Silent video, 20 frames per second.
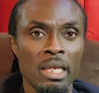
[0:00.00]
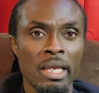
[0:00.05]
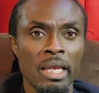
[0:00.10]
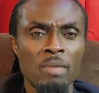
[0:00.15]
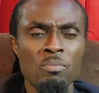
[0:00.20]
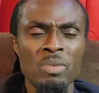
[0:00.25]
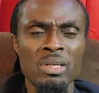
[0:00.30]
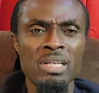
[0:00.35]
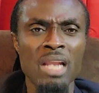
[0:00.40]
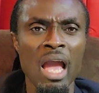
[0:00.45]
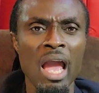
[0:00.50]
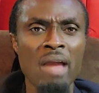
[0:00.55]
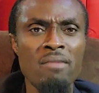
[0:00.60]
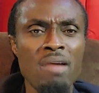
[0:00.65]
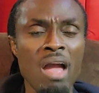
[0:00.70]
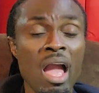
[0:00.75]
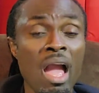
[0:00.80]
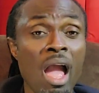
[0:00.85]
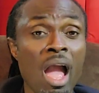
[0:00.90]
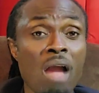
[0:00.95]
Amen. I,
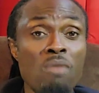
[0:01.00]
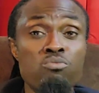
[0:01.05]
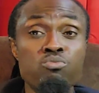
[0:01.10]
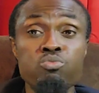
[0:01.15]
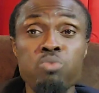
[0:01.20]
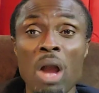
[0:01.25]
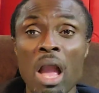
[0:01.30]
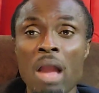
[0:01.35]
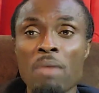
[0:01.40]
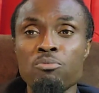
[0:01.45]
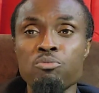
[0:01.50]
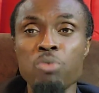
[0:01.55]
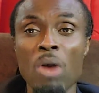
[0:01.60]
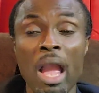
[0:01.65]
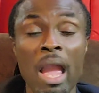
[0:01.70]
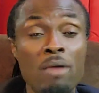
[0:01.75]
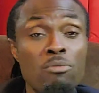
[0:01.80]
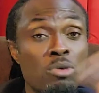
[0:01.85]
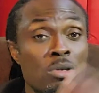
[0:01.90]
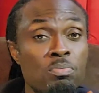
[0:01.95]
I, I, I,
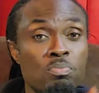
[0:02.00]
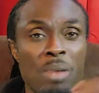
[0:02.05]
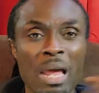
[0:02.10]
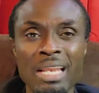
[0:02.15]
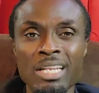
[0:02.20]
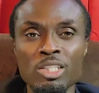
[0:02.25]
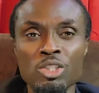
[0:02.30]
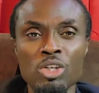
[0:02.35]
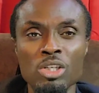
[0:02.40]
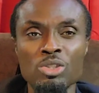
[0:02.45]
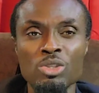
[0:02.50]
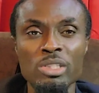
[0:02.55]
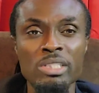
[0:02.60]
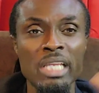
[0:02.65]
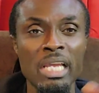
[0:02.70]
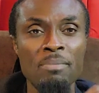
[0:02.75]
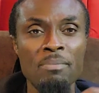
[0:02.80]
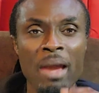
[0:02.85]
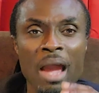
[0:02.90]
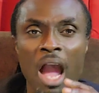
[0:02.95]
I was planning just to
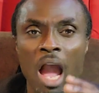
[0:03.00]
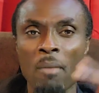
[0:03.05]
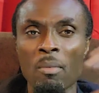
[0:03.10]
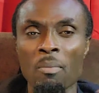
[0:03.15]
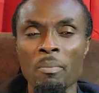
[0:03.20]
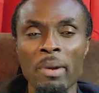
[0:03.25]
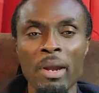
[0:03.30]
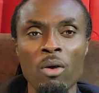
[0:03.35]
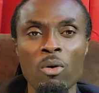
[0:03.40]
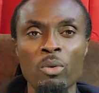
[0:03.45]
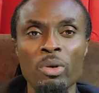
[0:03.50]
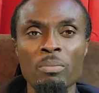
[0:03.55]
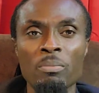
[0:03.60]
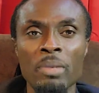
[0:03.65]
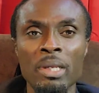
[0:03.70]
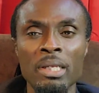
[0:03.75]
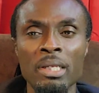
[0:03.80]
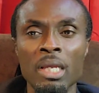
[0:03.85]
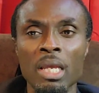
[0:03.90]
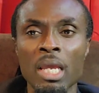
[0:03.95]
take my armor bearer with
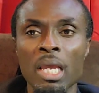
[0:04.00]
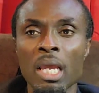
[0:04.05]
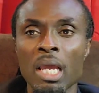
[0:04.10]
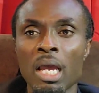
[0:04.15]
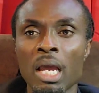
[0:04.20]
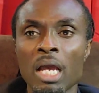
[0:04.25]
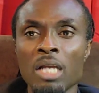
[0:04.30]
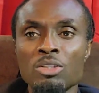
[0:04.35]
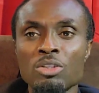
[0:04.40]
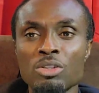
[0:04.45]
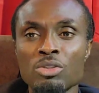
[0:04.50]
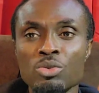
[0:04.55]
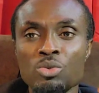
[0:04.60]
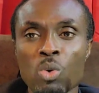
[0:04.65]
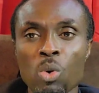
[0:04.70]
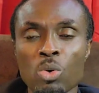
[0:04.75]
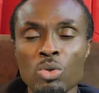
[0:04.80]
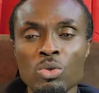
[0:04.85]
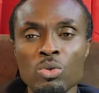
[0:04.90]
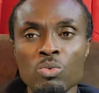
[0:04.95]
me and just
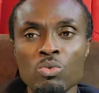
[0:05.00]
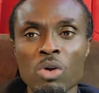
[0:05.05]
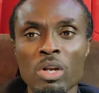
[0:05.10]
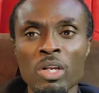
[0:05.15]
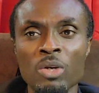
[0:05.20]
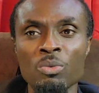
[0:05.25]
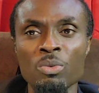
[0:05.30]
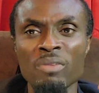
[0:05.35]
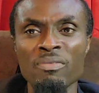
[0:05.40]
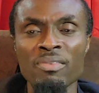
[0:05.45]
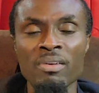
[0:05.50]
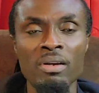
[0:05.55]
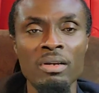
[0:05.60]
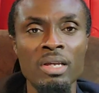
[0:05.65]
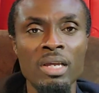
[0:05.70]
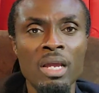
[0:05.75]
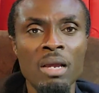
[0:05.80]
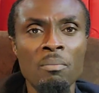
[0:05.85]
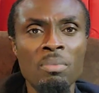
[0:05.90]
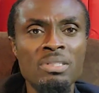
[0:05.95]
go to Rolling River.
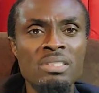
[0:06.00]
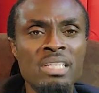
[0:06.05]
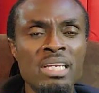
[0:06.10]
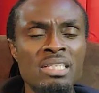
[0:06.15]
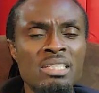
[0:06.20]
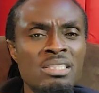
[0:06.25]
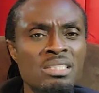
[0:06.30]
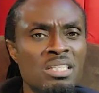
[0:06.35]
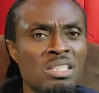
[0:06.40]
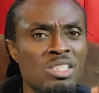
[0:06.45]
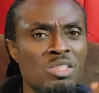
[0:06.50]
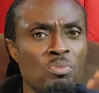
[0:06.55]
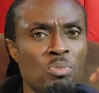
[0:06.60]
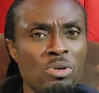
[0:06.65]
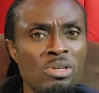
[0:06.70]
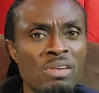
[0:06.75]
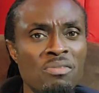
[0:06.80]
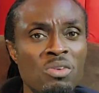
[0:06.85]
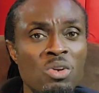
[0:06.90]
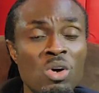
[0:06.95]
But then the
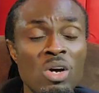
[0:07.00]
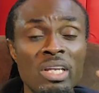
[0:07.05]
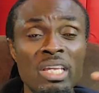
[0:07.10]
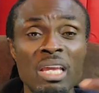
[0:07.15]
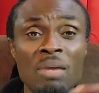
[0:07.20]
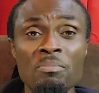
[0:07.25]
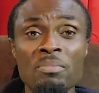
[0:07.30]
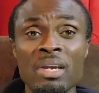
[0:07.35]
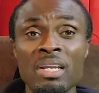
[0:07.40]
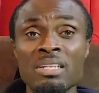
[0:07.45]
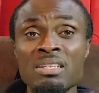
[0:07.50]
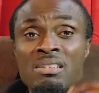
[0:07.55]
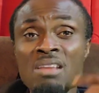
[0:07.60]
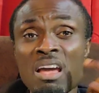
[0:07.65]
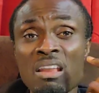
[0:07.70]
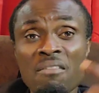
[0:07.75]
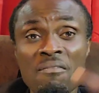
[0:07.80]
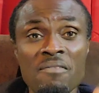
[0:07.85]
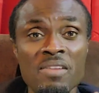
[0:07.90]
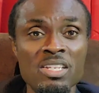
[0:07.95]
Spirit of the Lord gave me
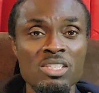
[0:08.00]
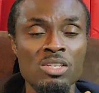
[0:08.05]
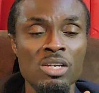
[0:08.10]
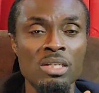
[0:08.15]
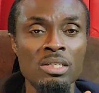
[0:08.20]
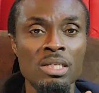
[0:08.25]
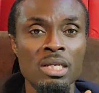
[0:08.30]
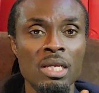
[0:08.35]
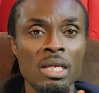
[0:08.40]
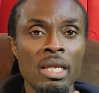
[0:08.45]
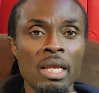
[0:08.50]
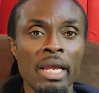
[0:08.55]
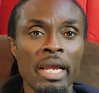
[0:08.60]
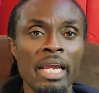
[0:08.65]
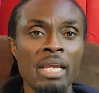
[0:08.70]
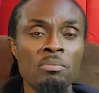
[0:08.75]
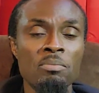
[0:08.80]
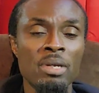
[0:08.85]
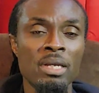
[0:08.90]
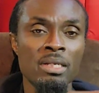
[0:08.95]
another vision.
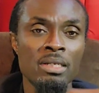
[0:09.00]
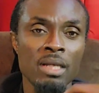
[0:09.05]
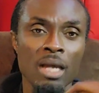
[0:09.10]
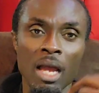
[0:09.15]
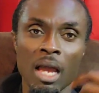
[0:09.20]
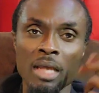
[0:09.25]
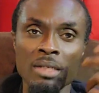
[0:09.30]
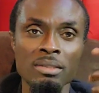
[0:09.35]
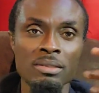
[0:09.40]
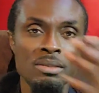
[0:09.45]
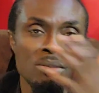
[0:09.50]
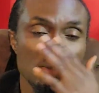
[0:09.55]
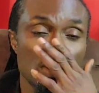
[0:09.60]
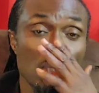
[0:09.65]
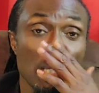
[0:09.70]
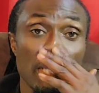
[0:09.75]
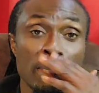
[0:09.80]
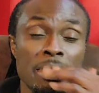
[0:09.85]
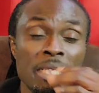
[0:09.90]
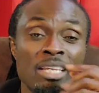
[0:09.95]
Amen. And
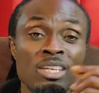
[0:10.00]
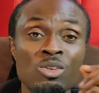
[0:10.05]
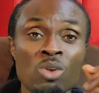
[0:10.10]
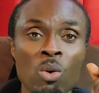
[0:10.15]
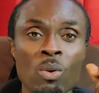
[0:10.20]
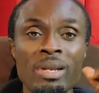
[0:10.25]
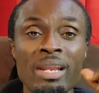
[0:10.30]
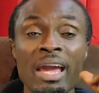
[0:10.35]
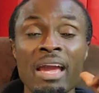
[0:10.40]
so I said, you know what?